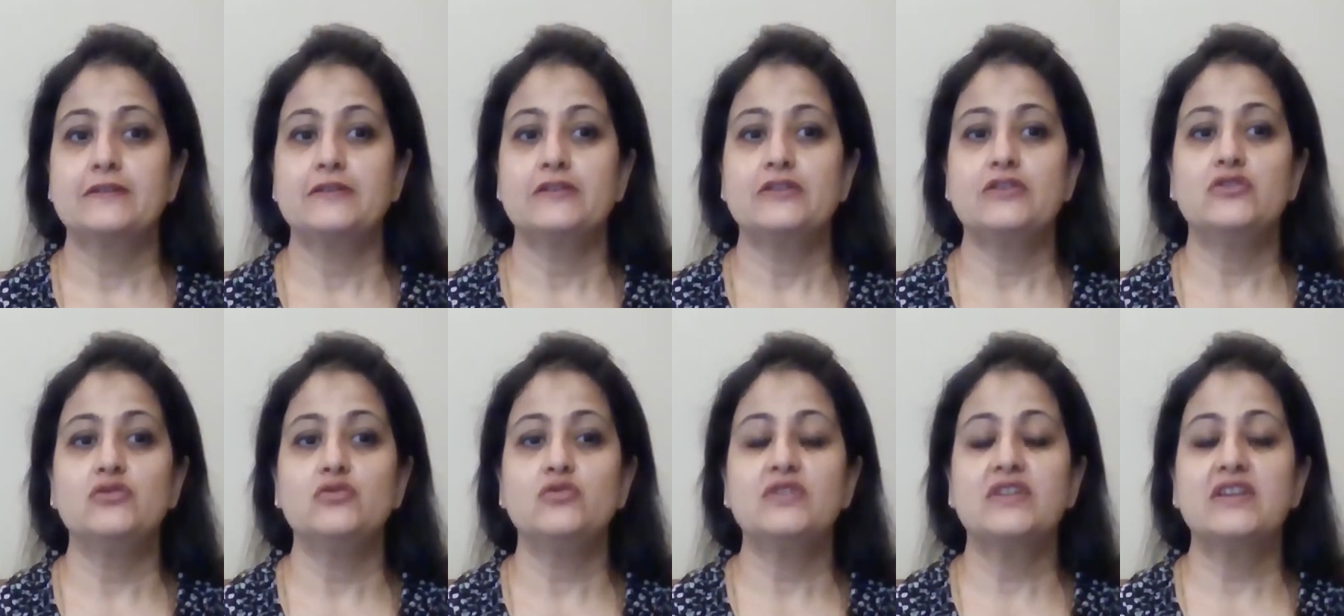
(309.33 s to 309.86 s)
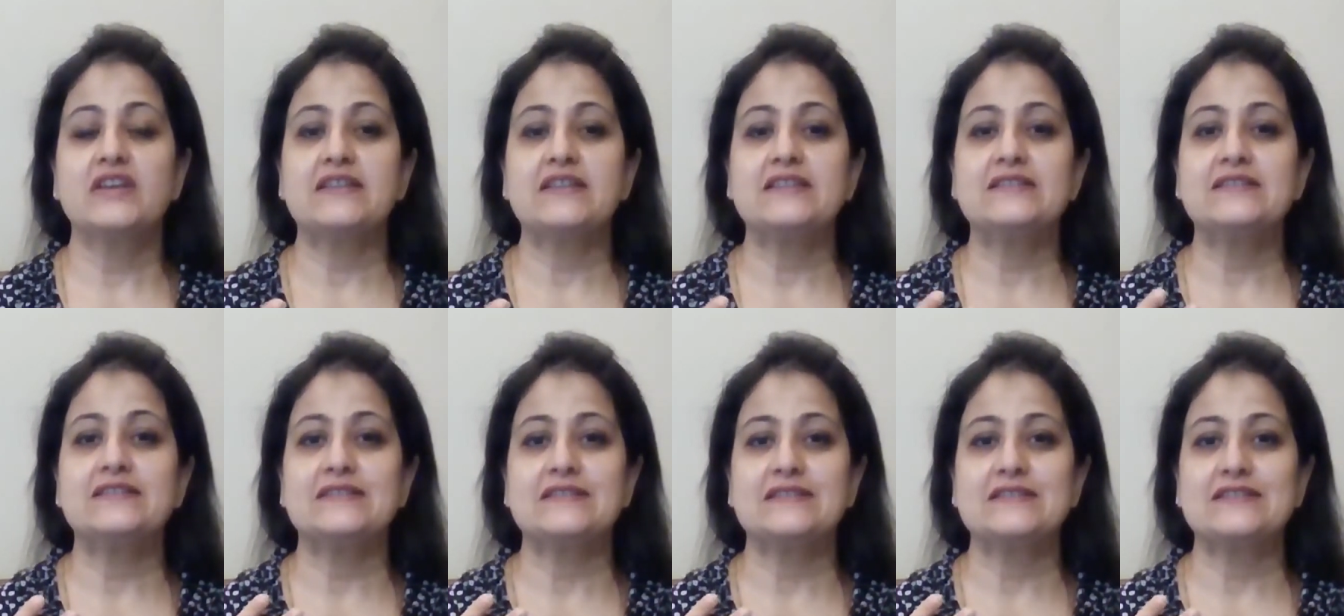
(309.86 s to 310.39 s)
You
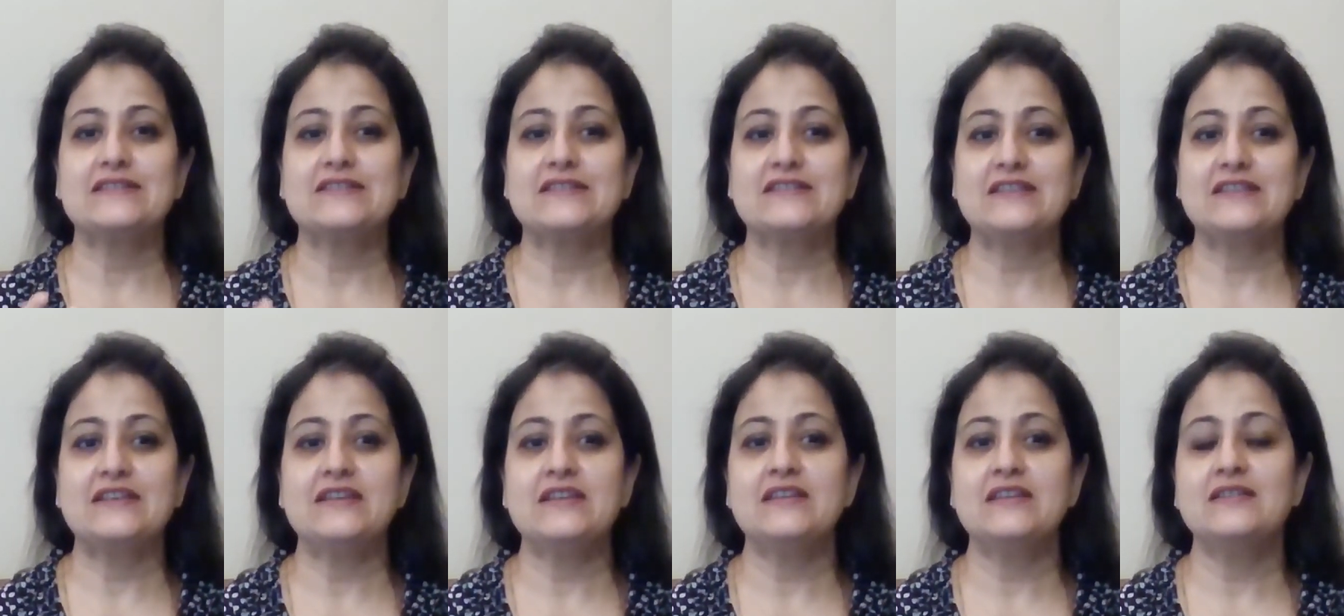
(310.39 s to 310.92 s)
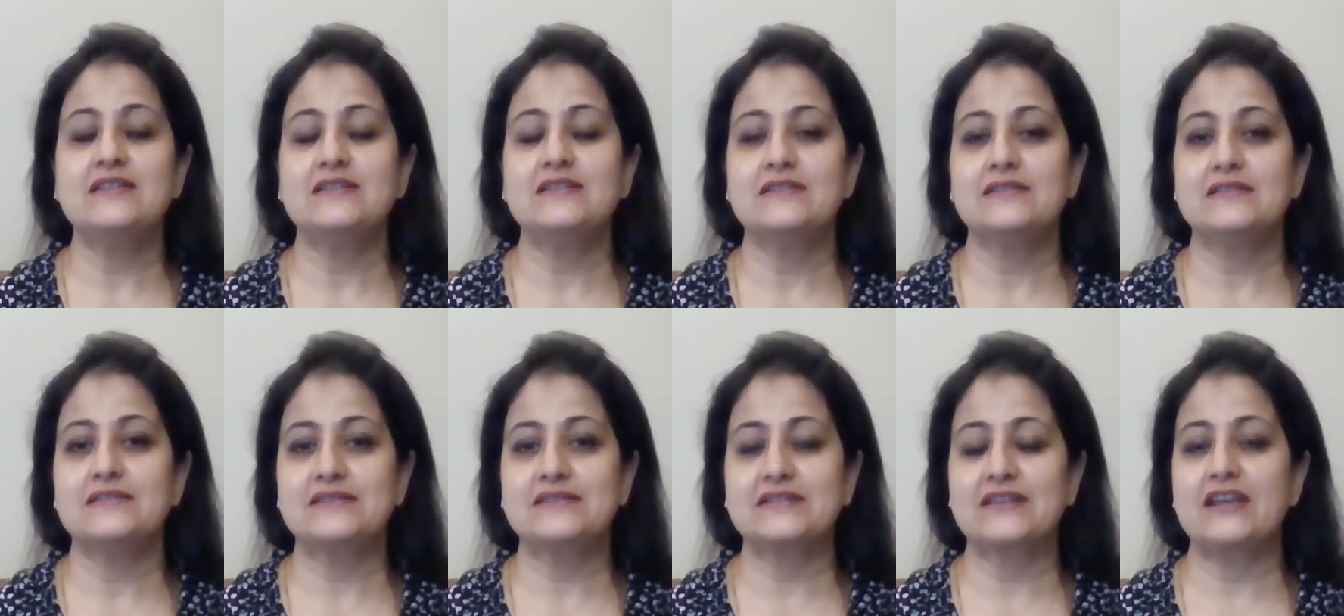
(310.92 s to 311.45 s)
can see
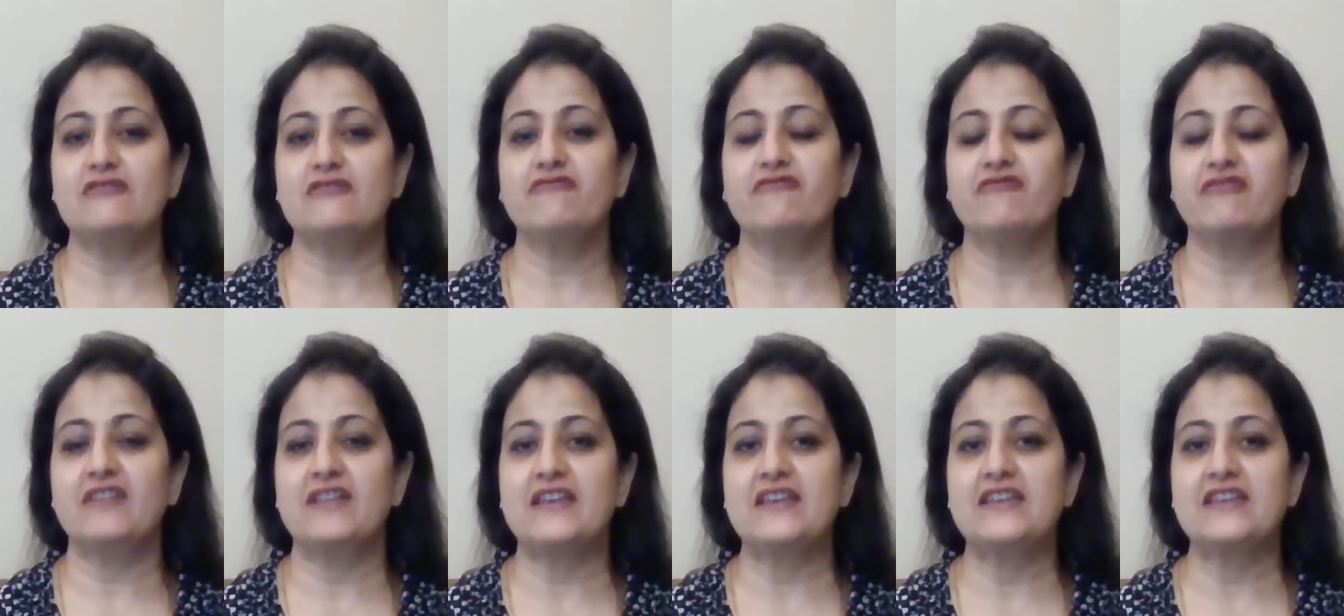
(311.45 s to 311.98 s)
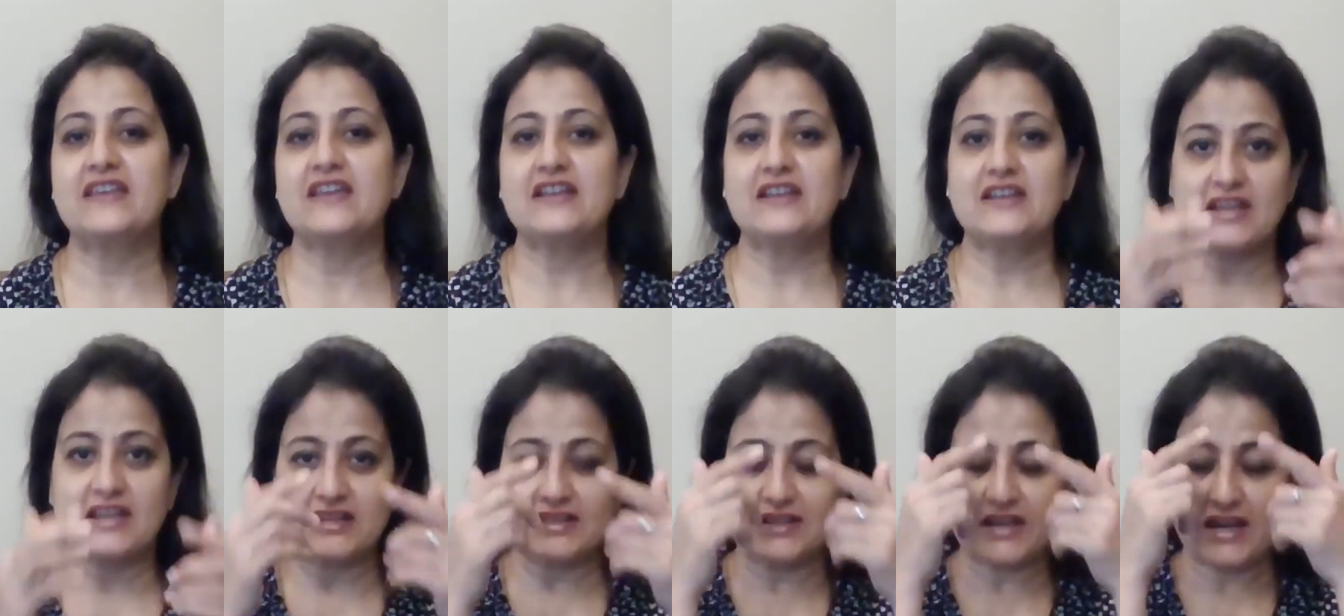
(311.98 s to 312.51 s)
skin flaking
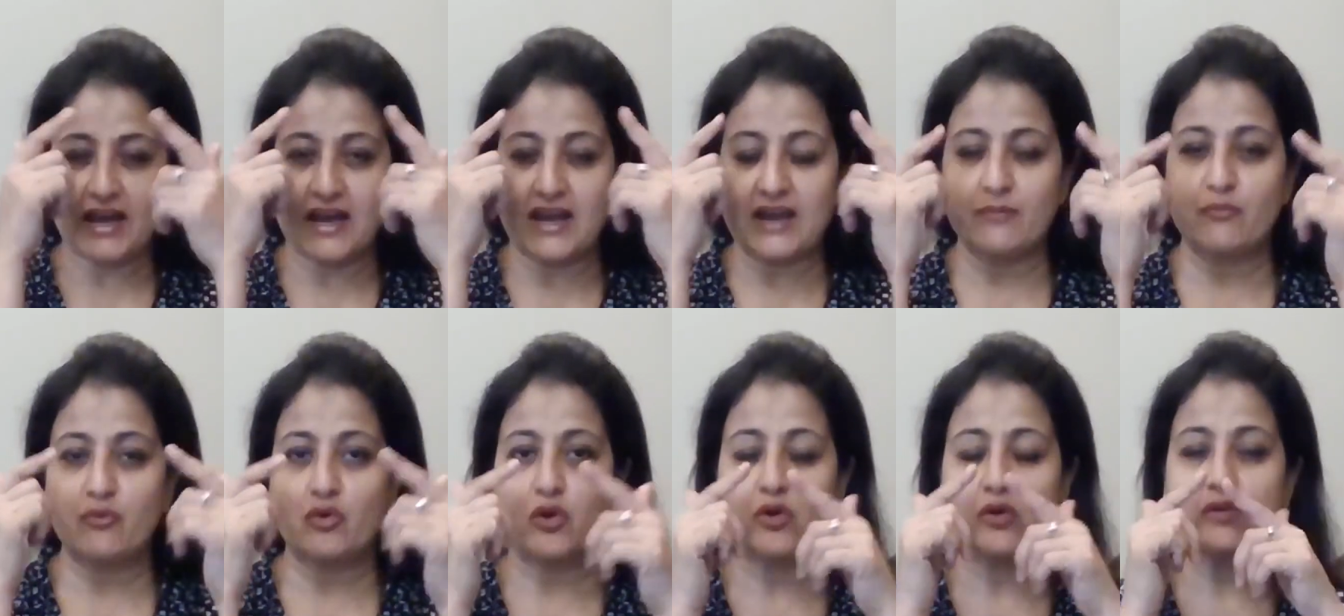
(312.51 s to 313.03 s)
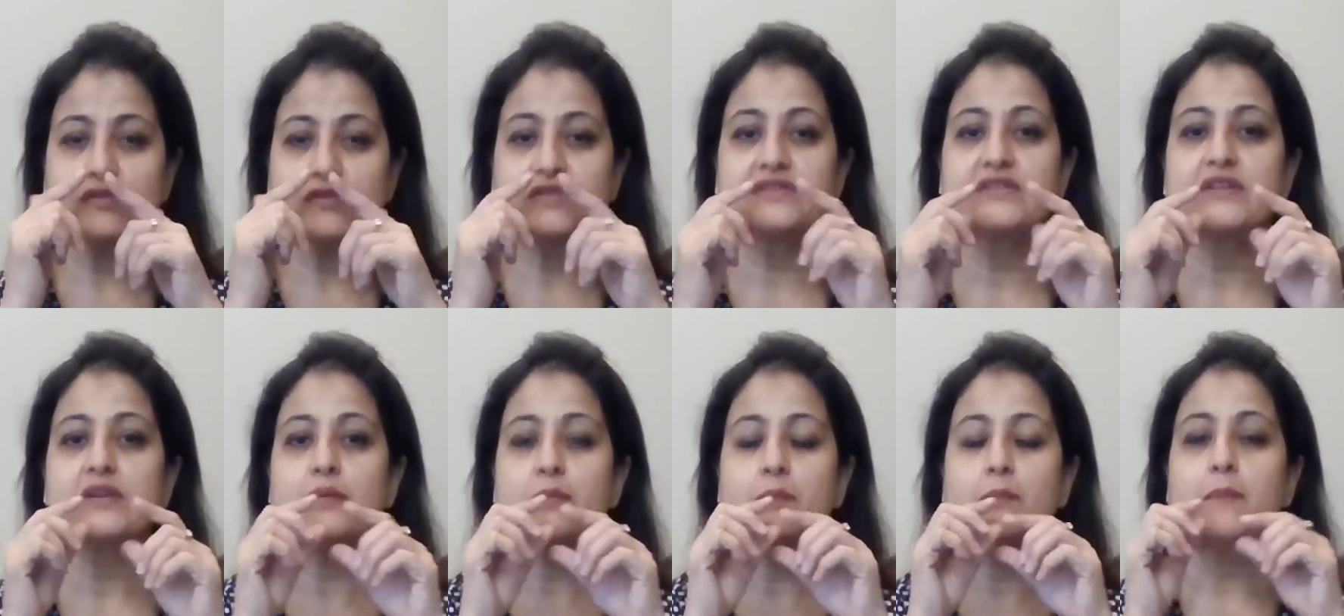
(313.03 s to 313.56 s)
near the eyebrows,
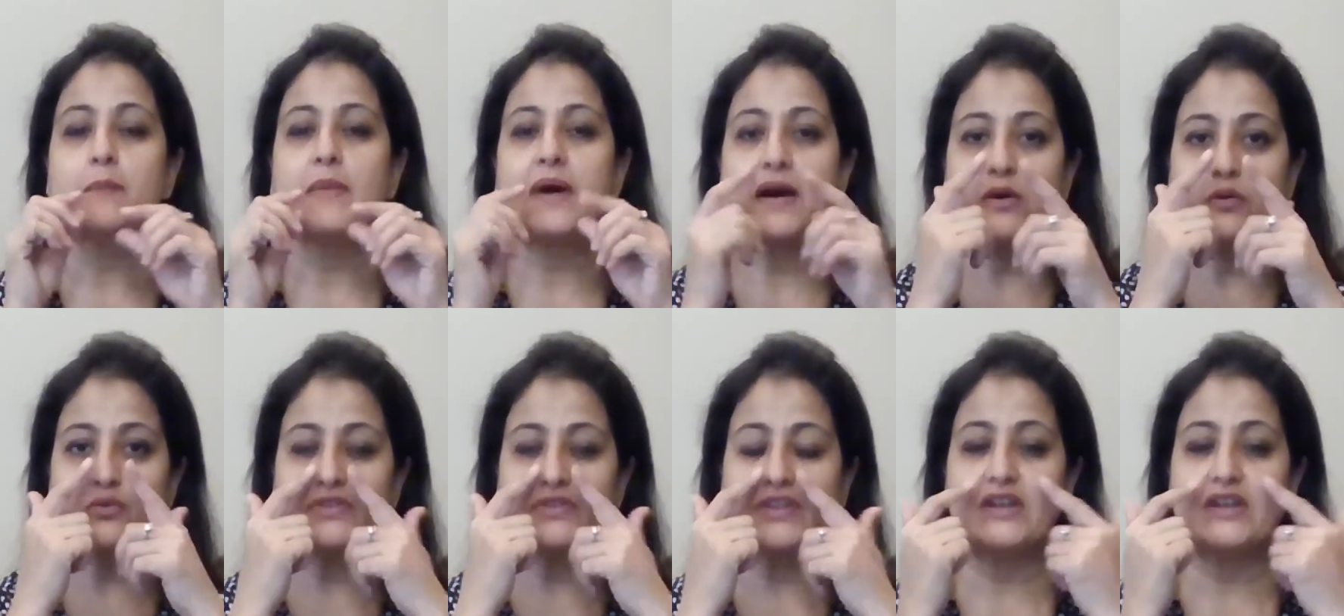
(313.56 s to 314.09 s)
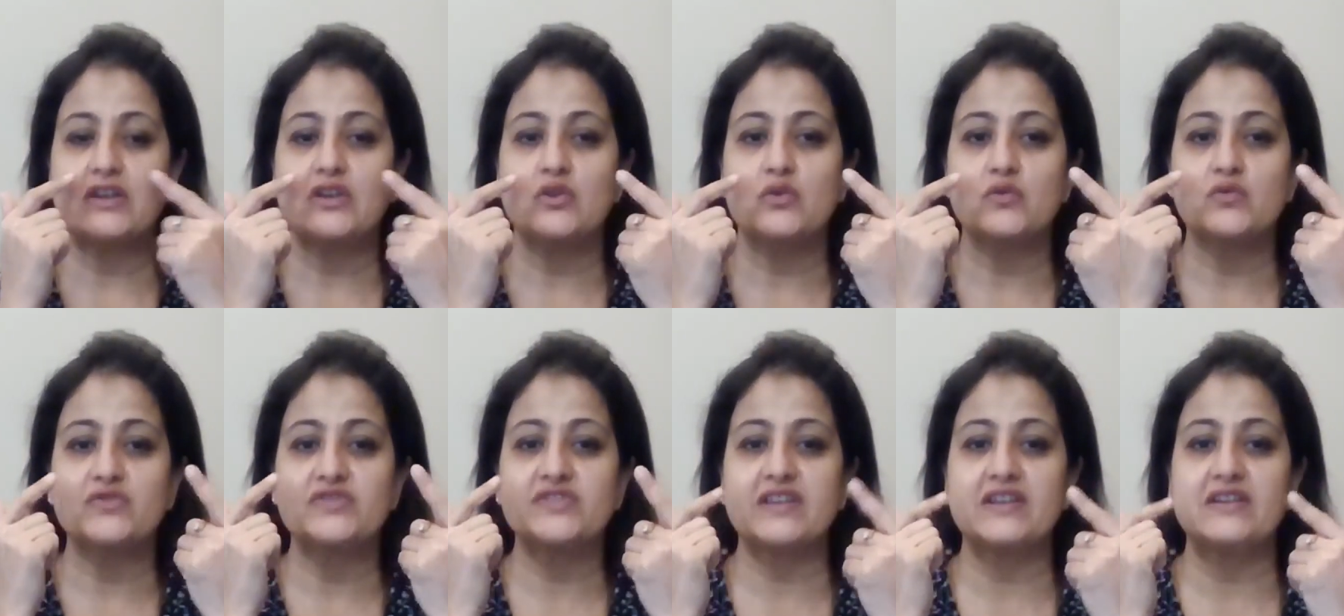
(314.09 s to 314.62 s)
mouth, and
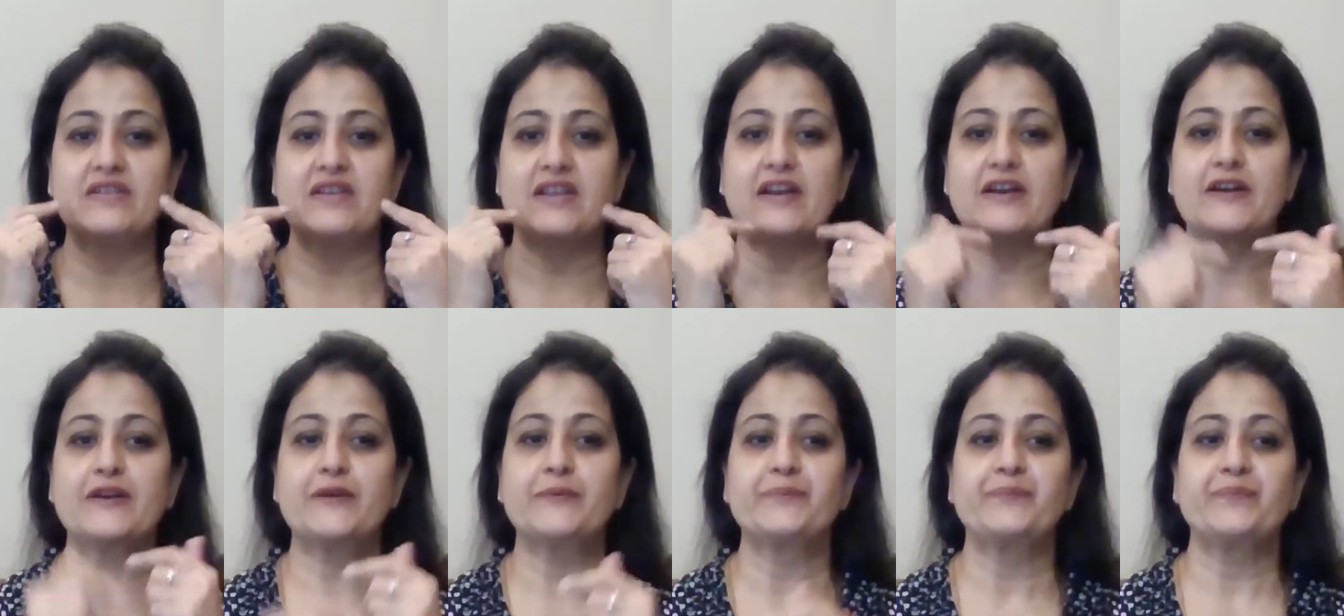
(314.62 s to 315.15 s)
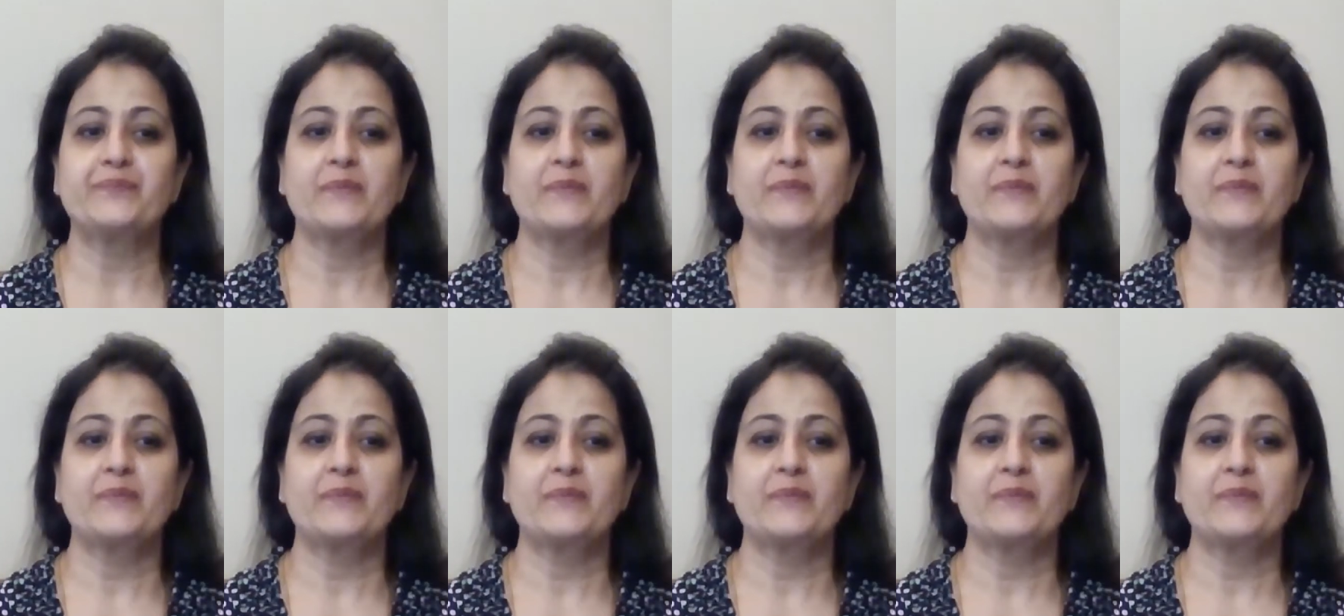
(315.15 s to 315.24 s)
nose area.